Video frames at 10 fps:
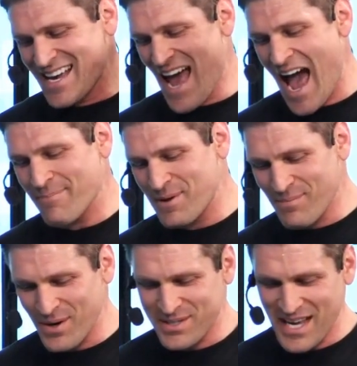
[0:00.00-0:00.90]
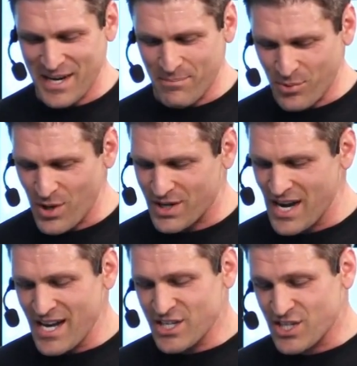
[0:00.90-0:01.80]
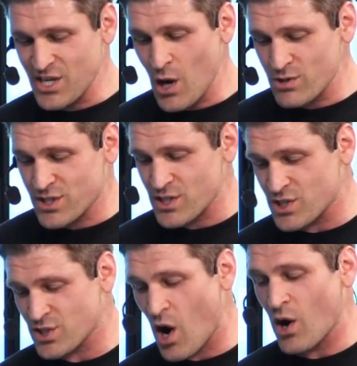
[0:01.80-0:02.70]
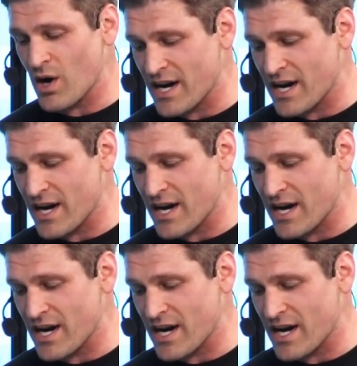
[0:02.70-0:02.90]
Happy birthday to Brooke. She goes to Star